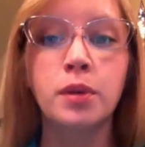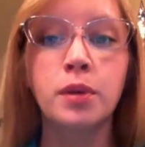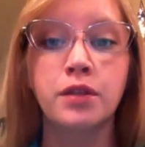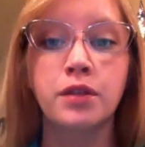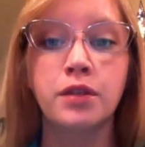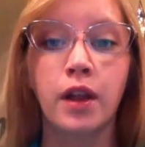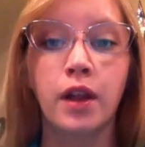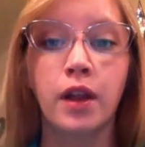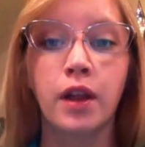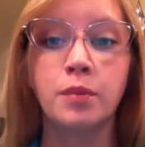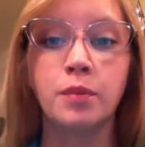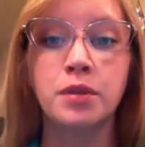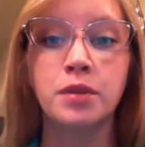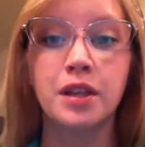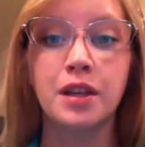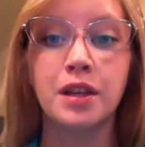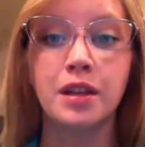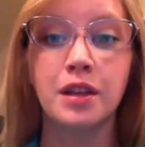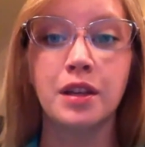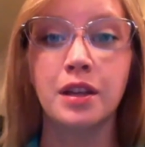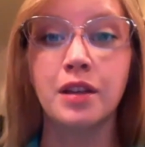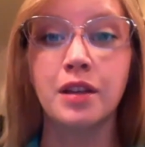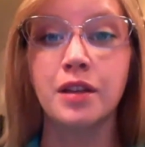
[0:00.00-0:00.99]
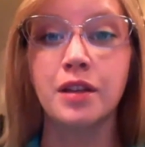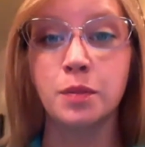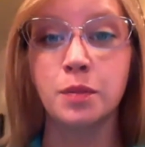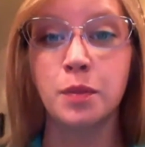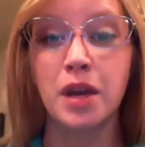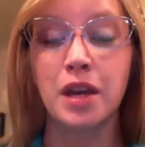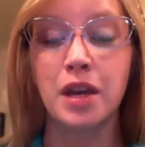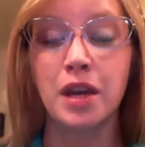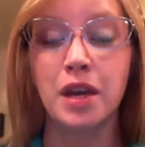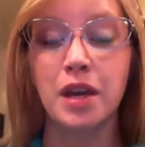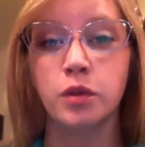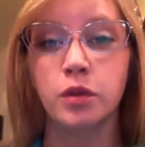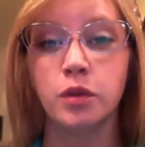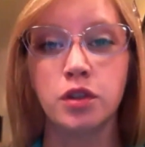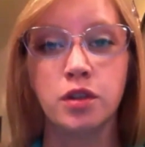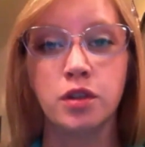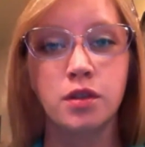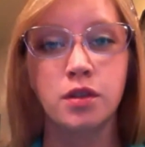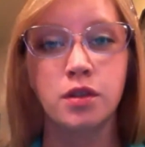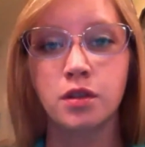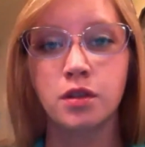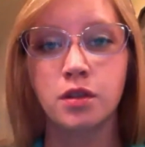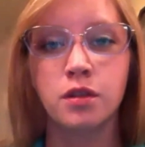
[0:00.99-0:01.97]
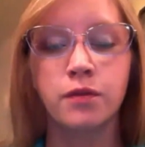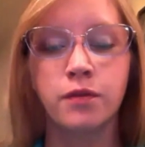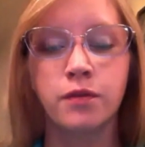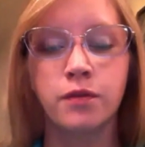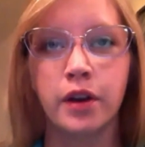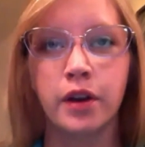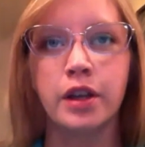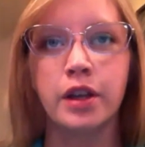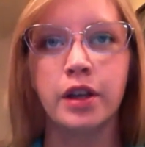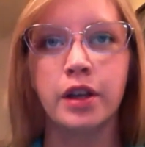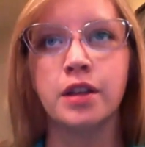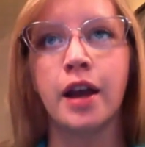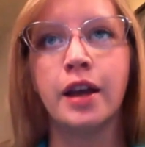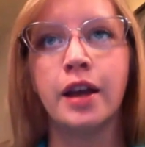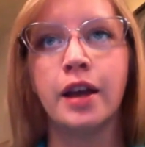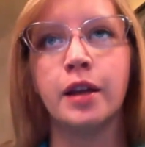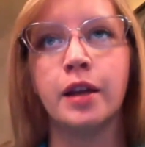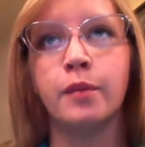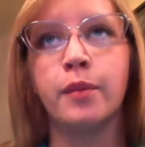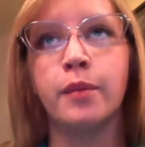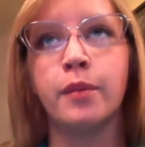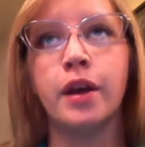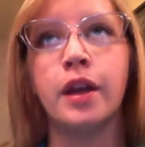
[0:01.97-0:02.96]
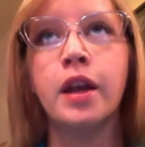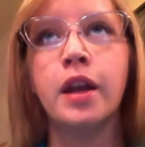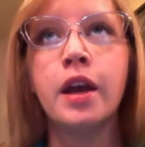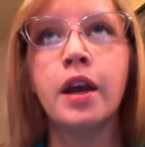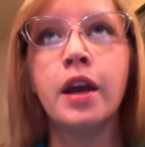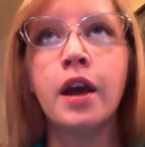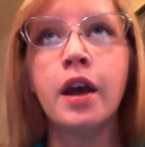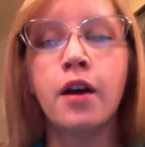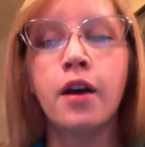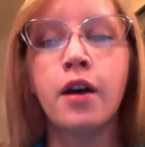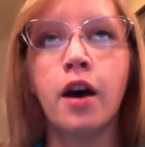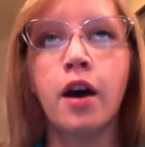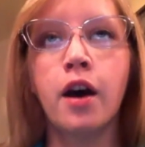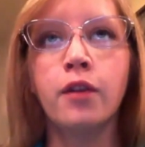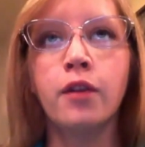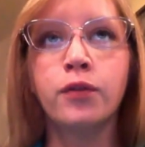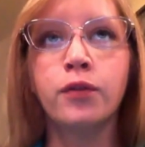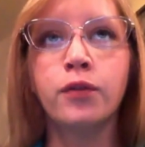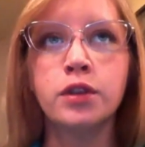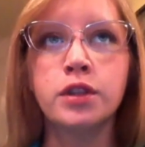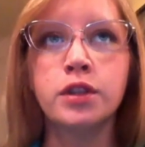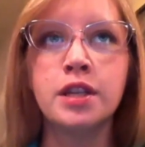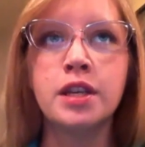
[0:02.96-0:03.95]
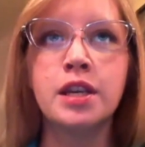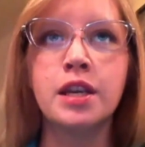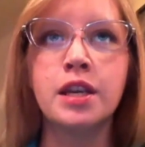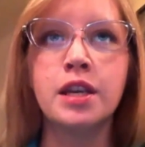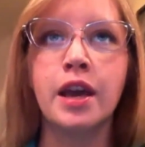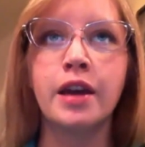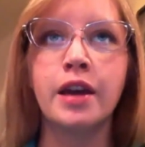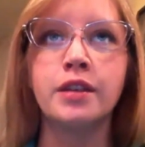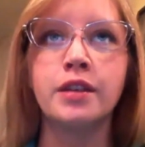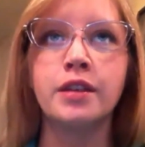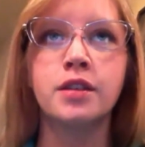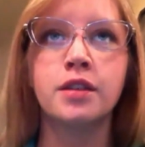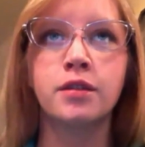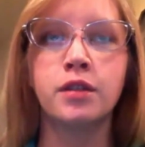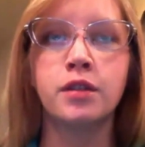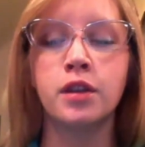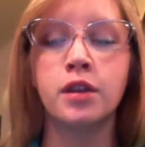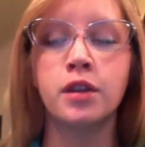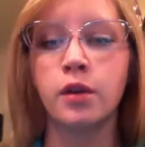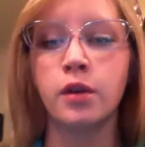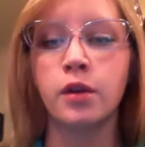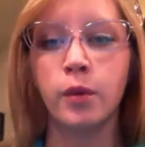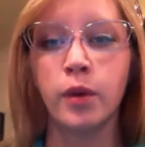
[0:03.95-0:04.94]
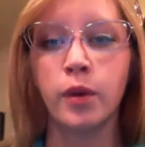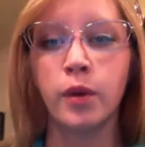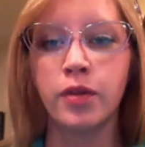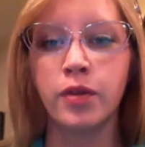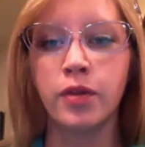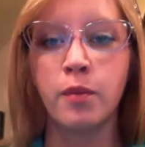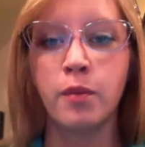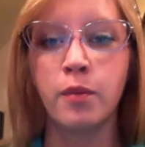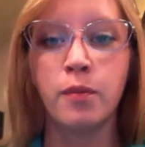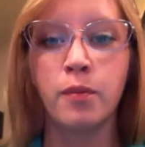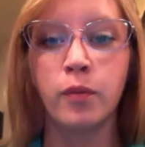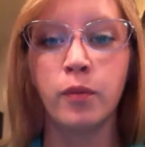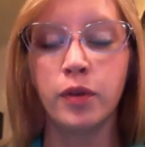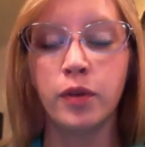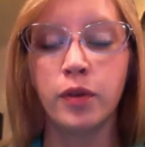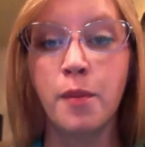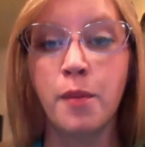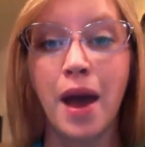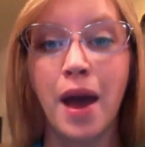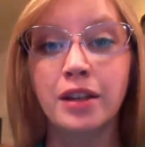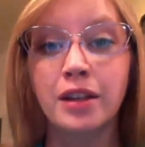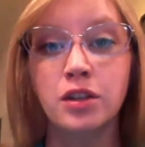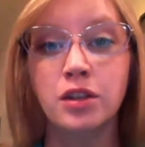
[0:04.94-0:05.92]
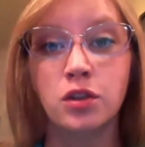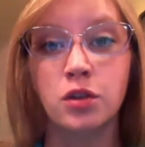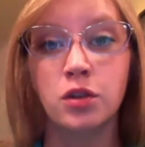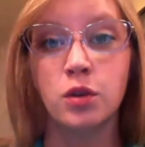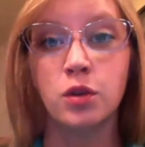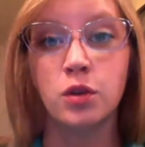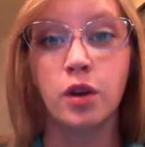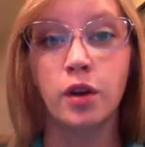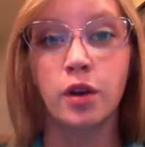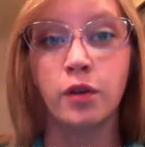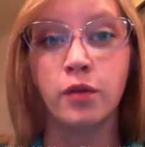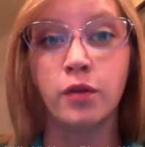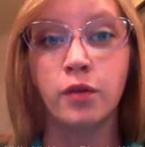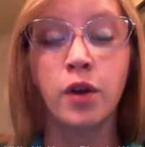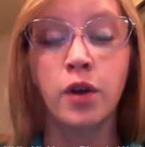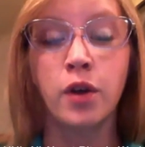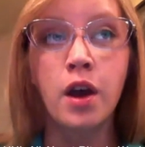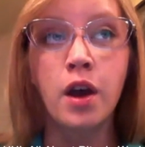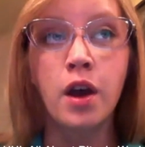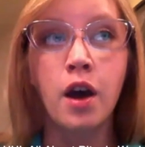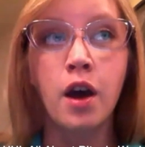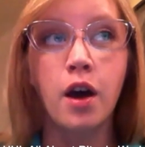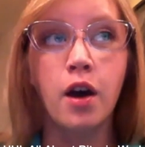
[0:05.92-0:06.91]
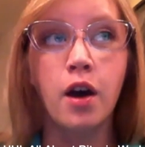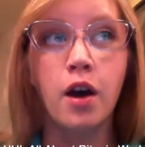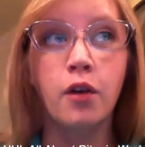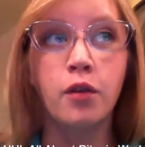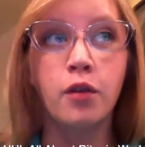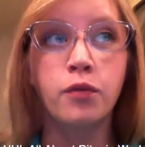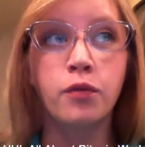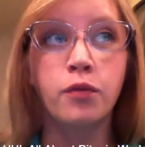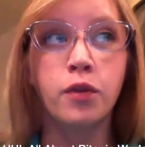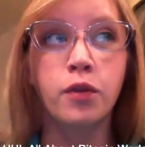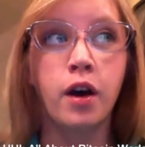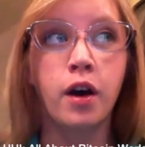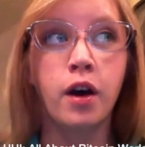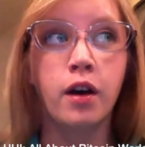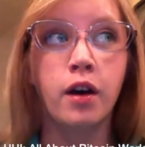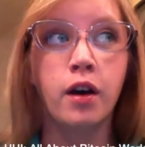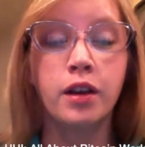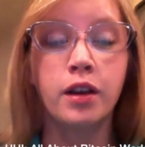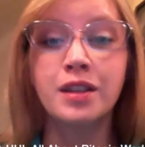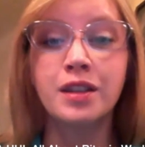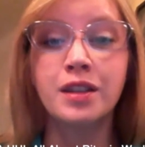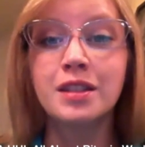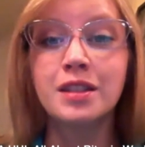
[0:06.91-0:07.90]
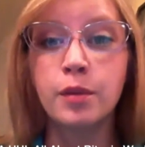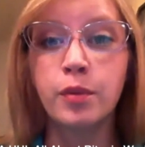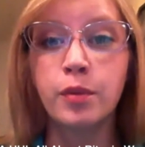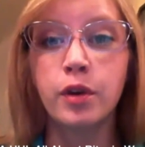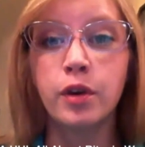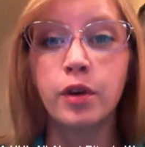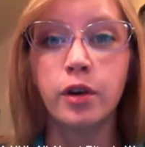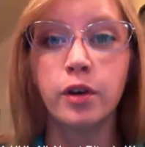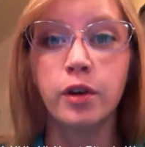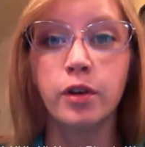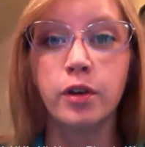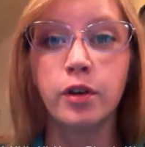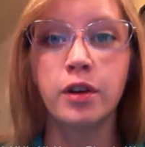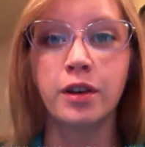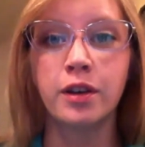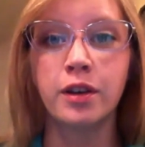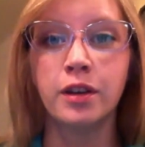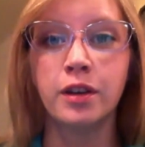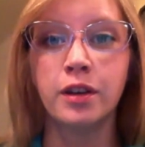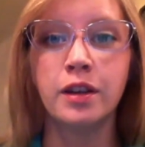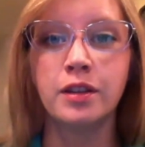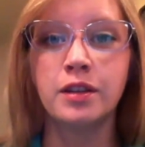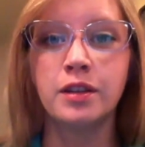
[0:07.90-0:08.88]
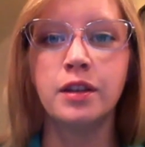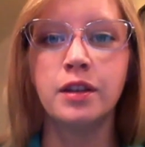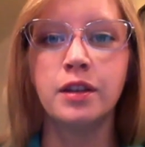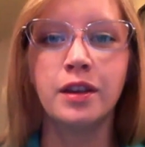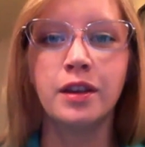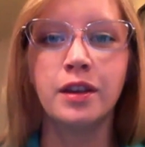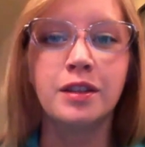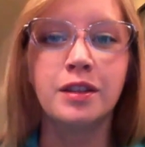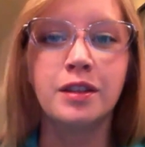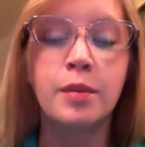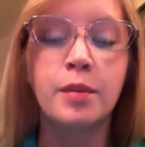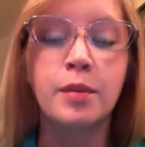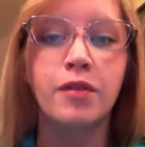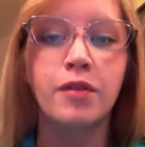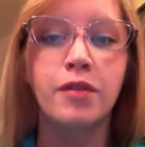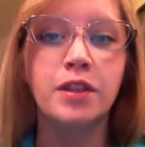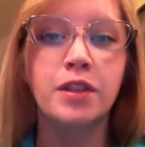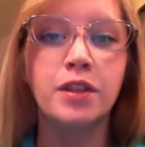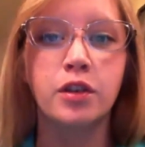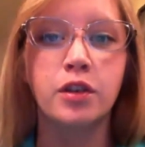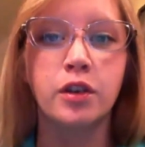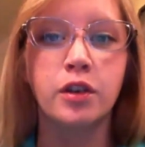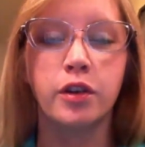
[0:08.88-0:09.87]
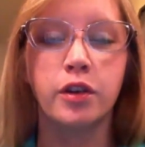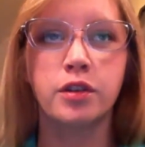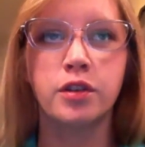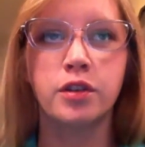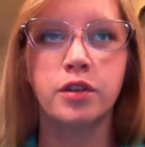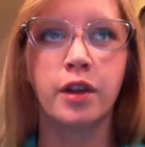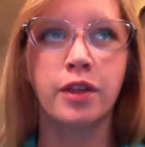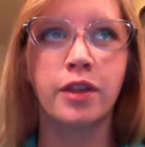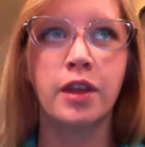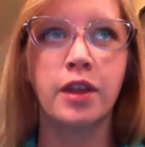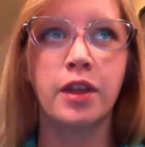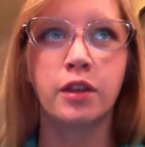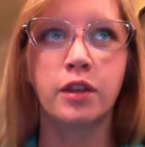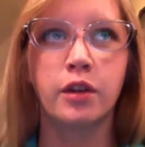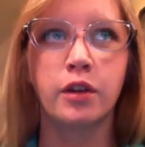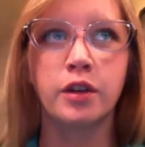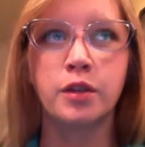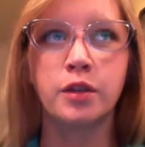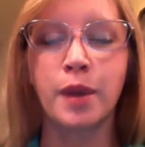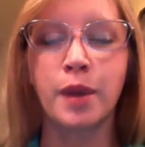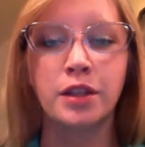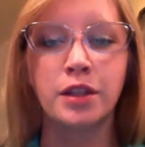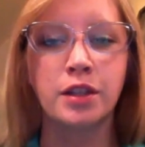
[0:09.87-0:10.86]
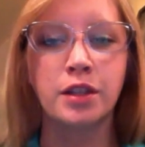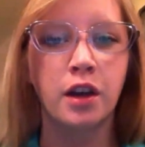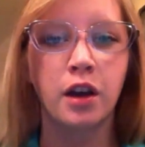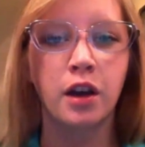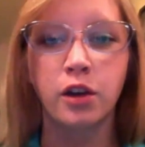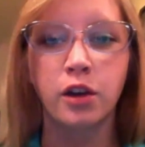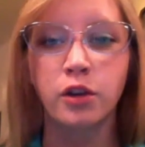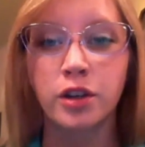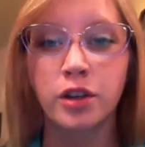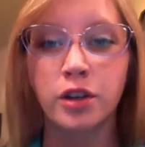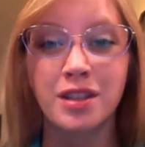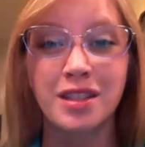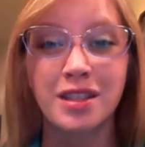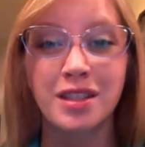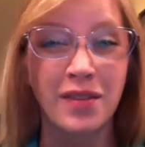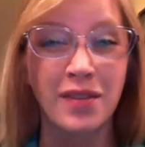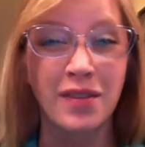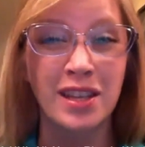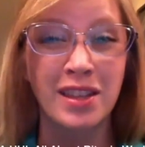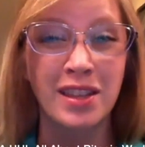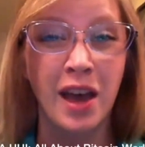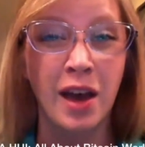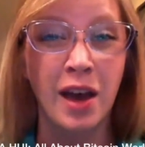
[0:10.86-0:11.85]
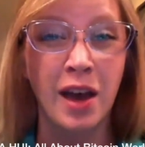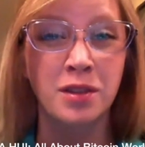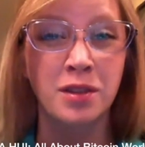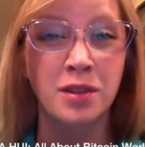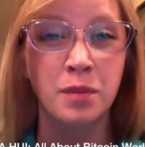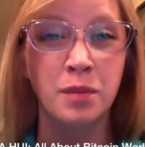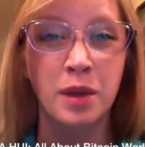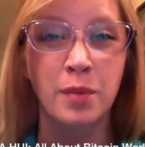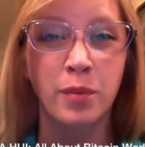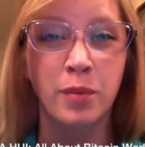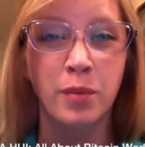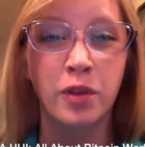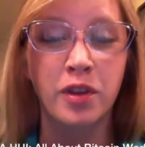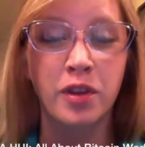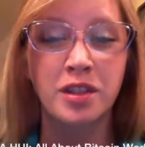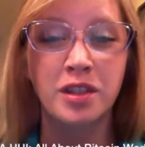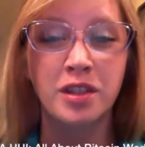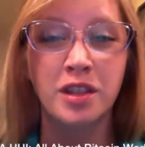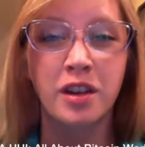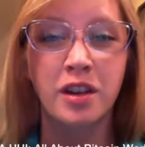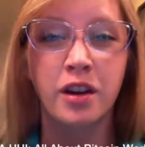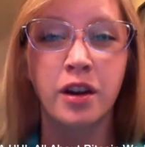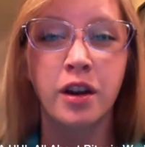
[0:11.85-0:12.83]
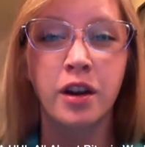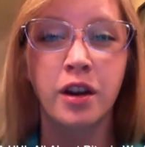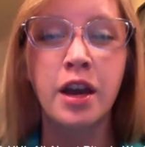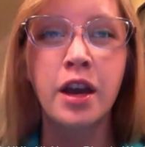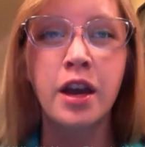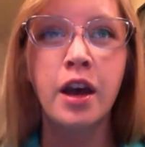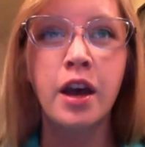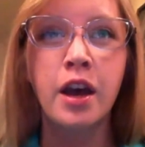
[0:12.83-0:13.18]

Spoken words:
being developed in the space, which is very exciting. But for CES, with the magnitude of exhibit visitors, I think they're expecting 170,000 people this year.